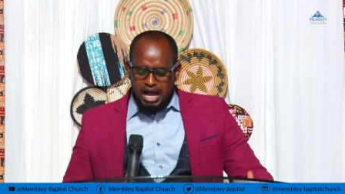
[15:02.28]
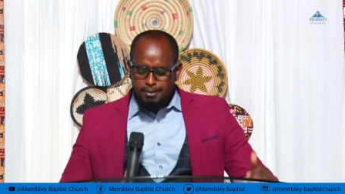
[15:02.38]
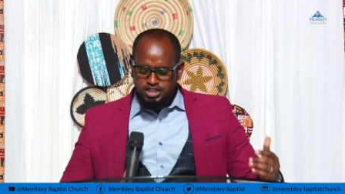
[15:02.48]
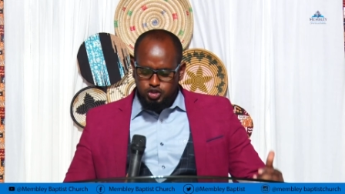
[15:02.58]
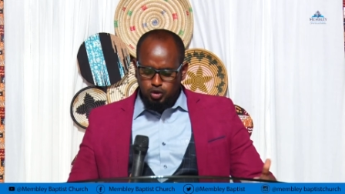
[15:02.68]

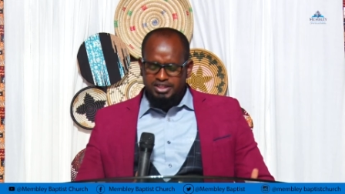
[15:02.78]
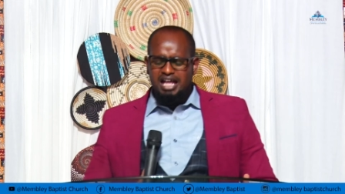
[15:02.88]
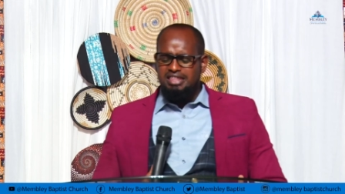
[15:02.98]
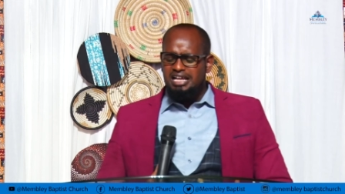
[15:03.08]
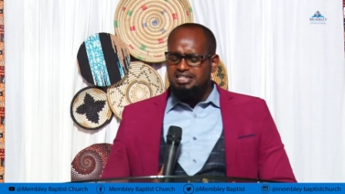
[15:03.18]
our suit.
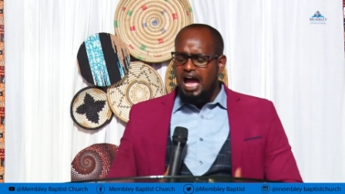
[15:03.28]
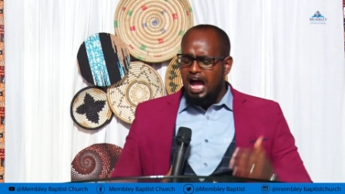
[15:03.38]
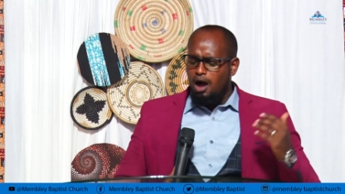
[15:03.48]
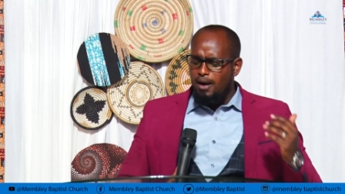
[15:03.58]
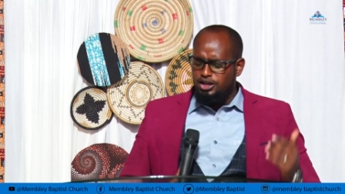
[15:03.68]
That are
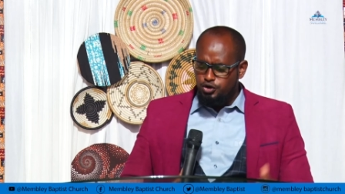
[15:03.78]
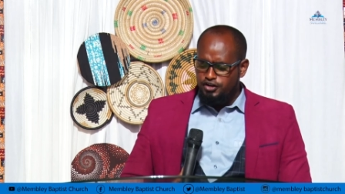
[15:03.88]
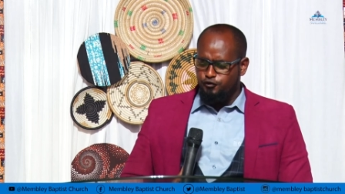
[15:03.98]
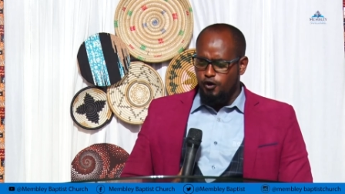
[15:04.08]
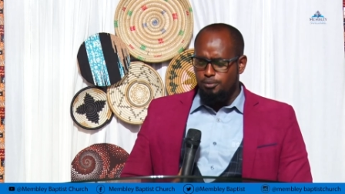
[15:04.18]
our
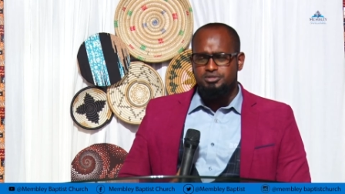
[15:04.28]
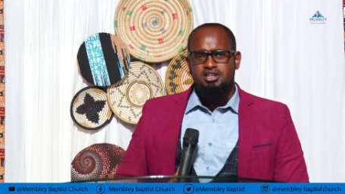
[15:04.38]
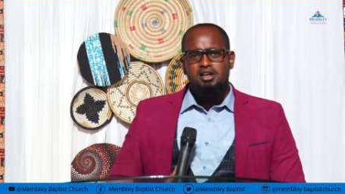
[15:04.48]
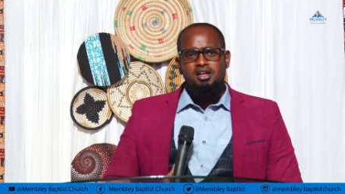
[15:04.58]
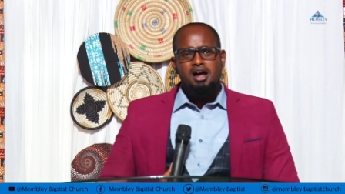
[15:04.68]
uniforms
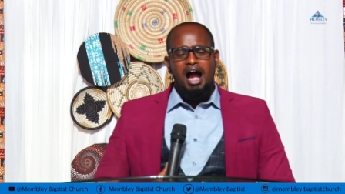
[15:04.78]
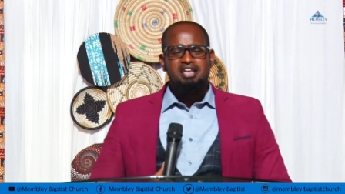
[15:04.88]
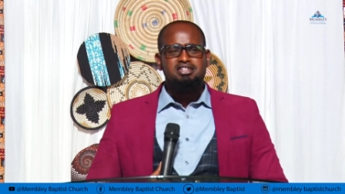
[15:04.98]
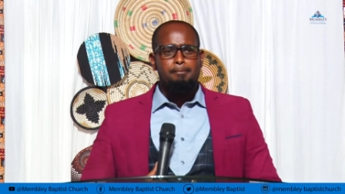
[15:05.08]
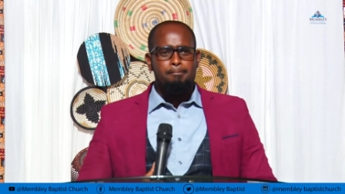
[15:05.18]

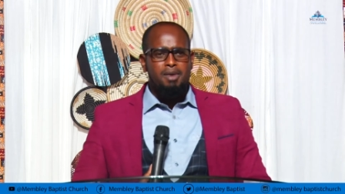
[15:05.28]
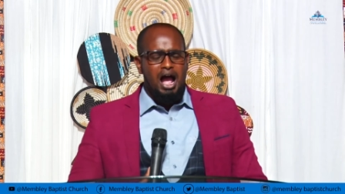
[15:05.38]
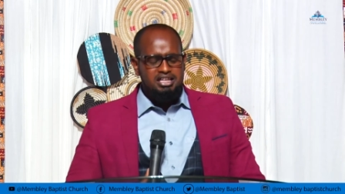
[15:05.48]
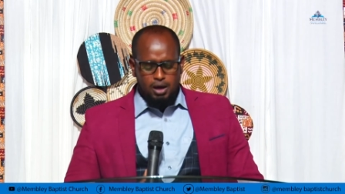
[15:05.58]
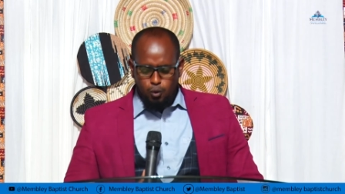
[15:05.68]
as
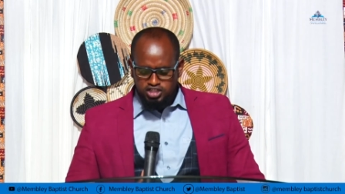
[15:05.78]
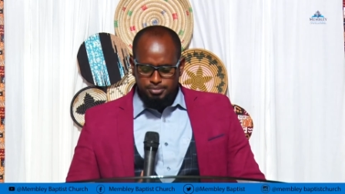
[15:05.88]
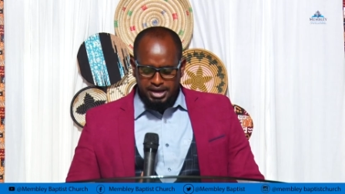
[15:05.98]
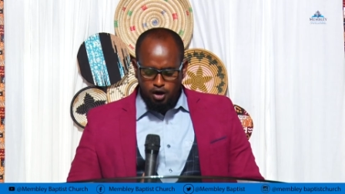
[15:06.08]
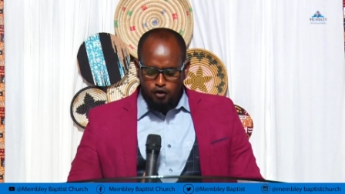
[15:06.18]
a
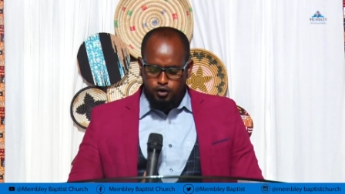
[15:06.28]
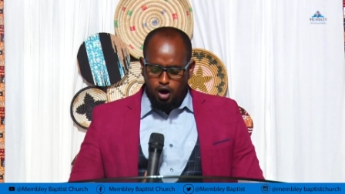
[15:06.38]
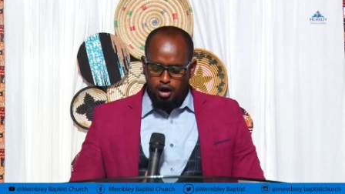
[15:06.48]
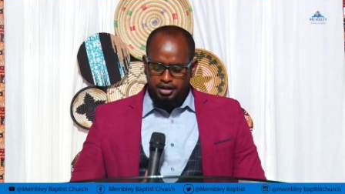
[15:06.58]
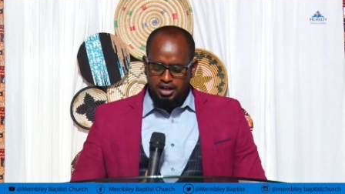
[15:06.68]
watchman of
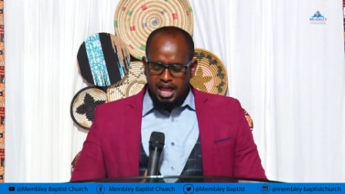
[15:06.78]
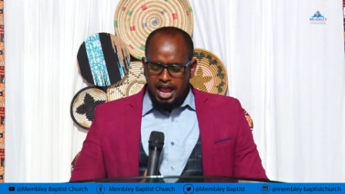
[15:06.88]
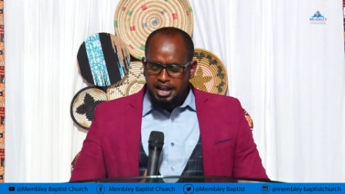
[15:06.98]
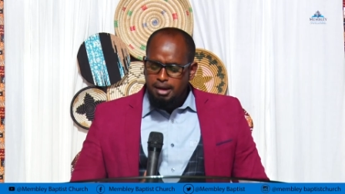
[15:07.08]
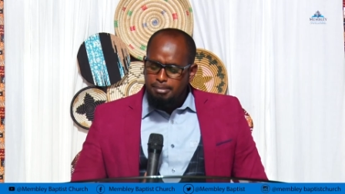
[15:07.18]
God.
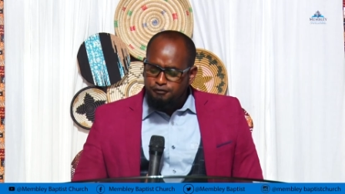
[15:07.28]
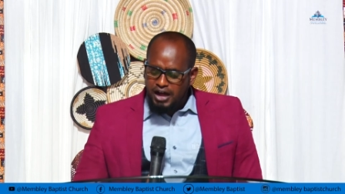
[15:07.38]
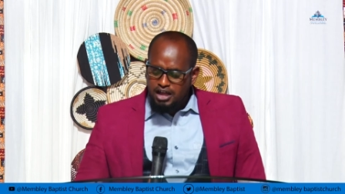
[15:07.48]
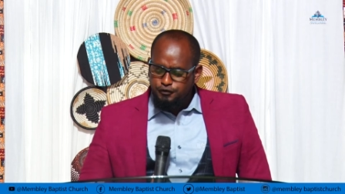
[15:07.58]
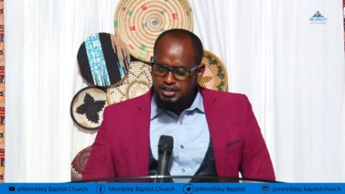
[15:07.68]
And number
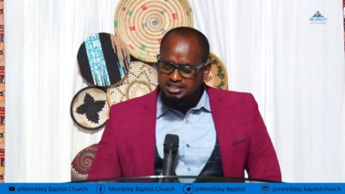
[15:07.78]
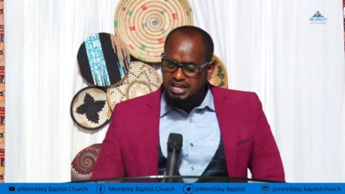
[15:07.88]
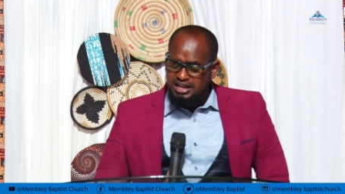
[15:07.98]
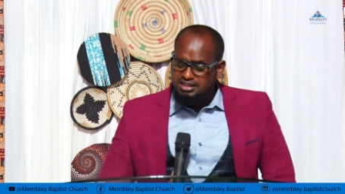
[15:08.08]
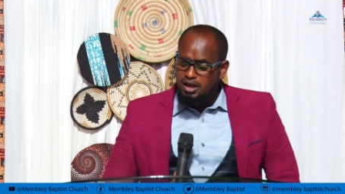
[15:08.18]
five is
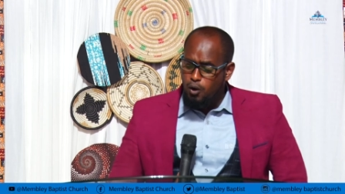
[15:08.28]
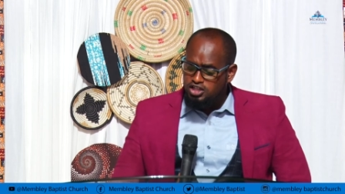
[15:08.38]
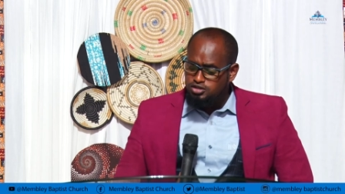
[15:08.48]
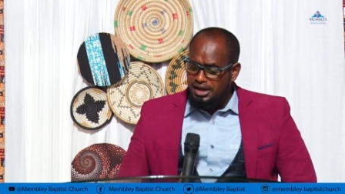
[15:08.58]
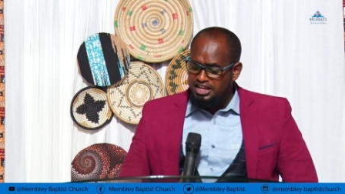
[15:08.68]
that a
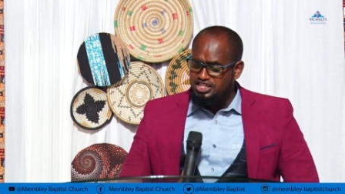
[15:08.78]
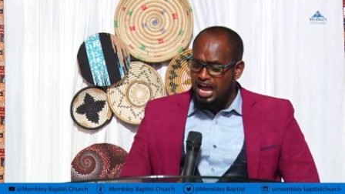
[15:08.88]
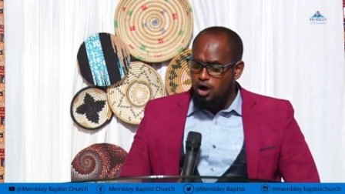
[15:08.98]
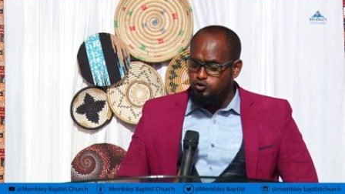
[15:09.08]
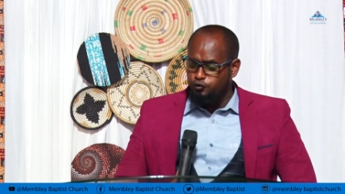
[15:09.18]
watchman is
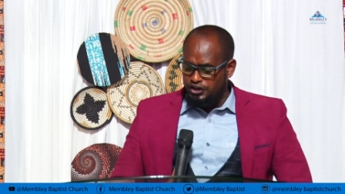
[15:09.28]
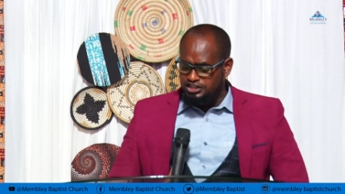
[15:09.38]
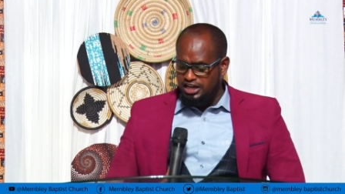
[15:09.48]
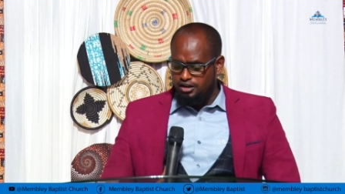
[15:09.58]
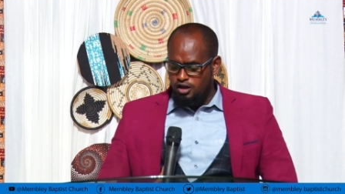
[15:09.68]

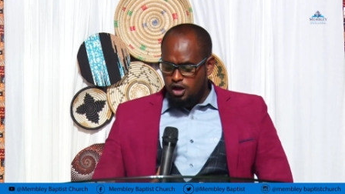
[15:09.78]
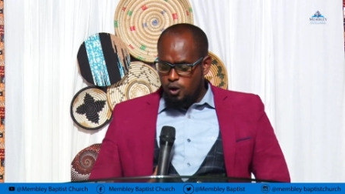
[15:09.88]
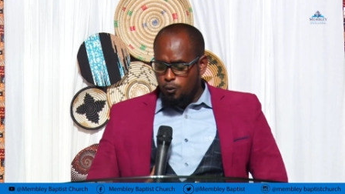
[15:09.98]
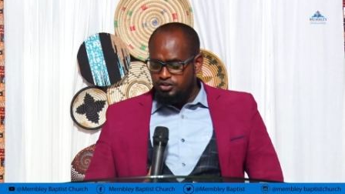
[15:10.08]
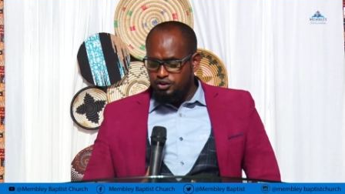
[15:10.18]
outfitted
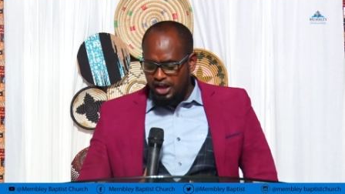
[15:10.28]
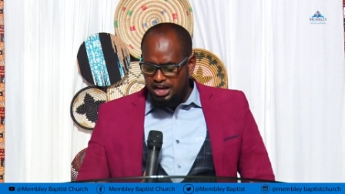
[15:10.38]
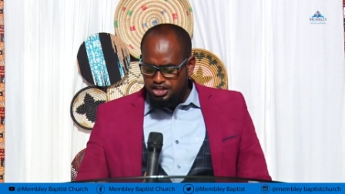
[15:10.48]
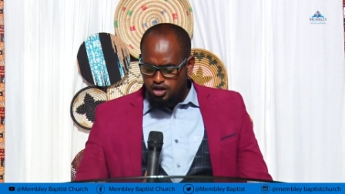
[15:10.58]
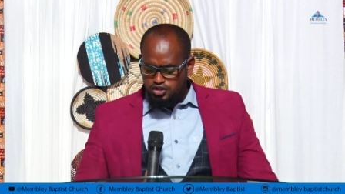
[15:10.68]
with
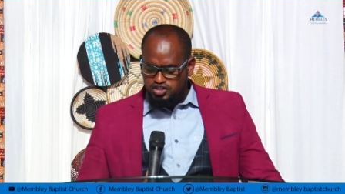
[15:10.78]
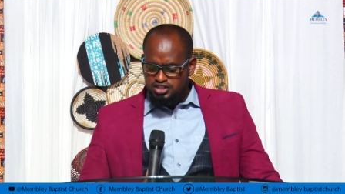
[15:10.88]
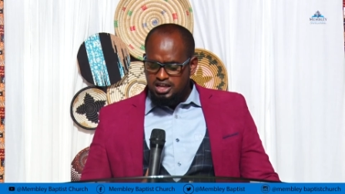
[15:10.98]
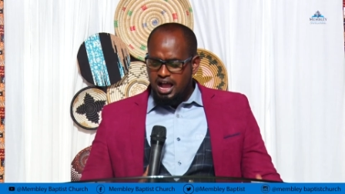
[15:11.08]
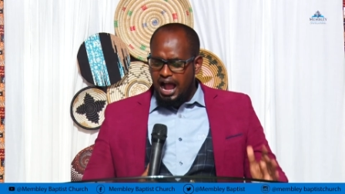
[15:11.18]

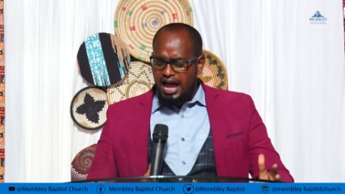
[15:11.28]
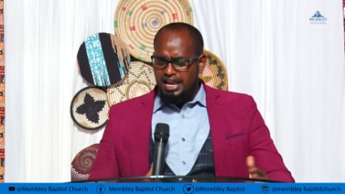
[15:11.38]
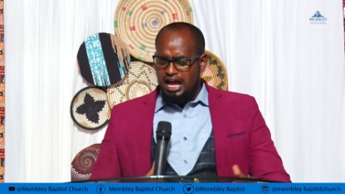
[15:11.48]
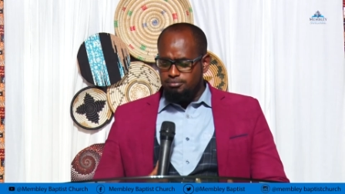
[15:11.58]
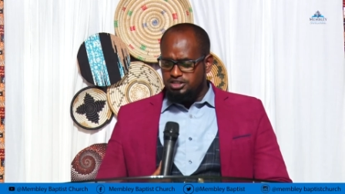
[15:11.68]
radios,
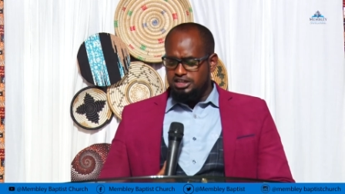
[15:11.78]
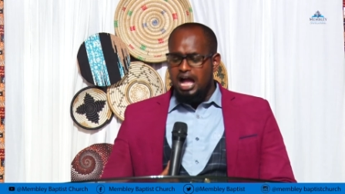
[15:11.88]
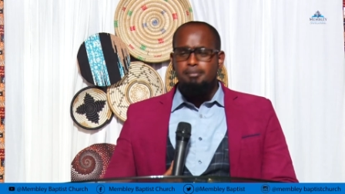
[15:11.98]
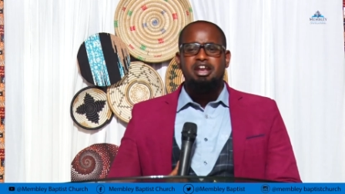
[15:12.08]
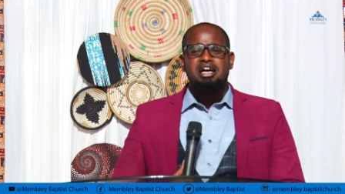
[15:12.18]
alarms,
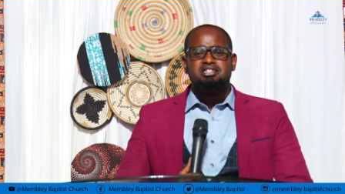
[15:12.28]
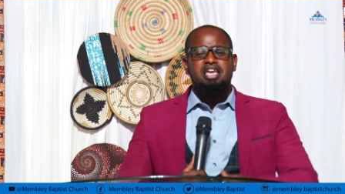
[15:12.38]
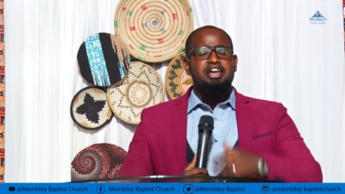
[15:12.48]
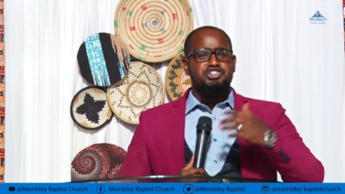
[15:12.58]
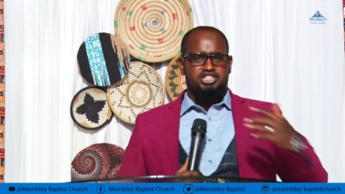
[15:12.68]
cameras,
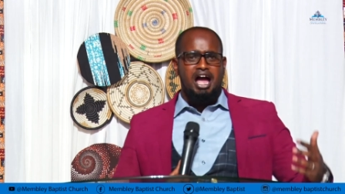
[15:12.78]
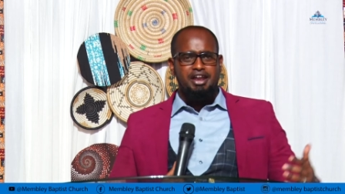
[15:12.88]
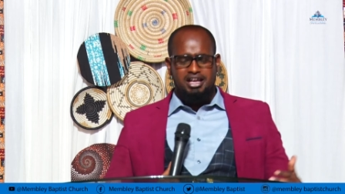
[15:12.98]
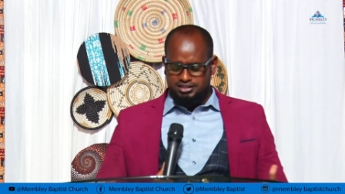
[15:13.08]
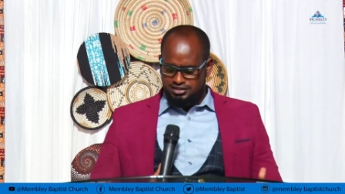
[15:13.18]
and
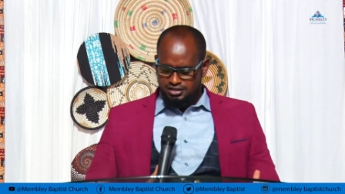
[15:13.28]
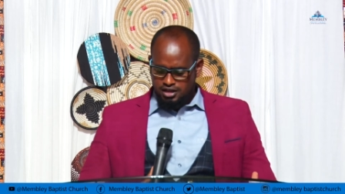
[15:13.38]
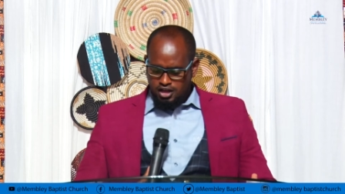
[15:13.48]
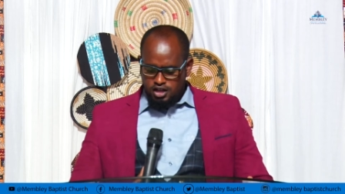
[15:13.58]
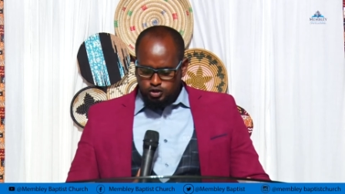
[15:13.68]
scanners.
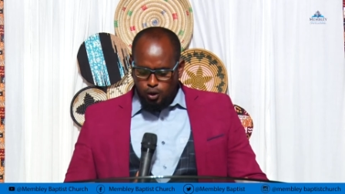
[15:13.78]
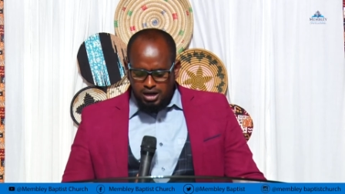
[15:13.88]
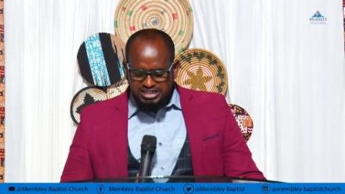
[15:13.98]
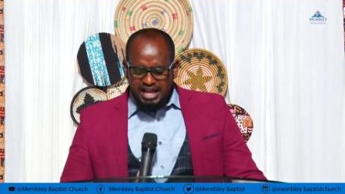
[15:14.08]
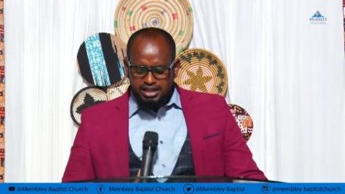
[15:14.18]
So
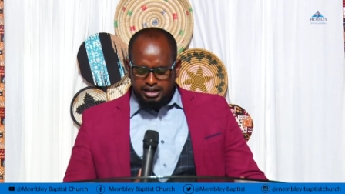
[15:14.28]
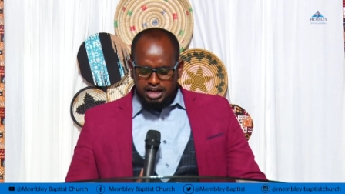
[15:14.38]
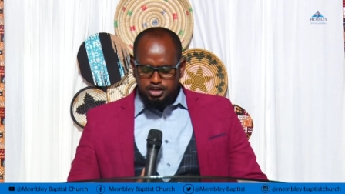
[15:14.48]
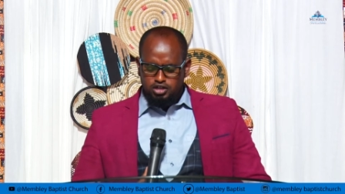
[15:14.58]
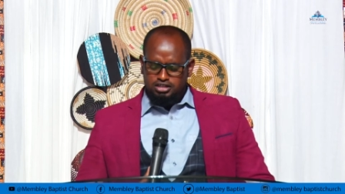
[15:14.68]
what are the
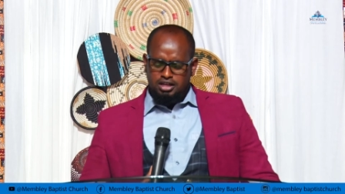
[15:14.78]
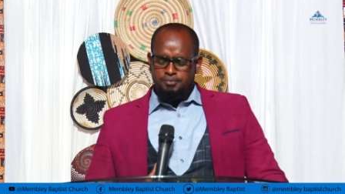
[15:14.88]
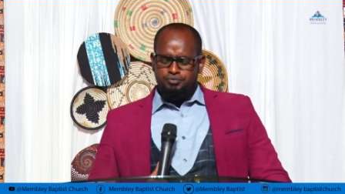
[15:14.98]
radios?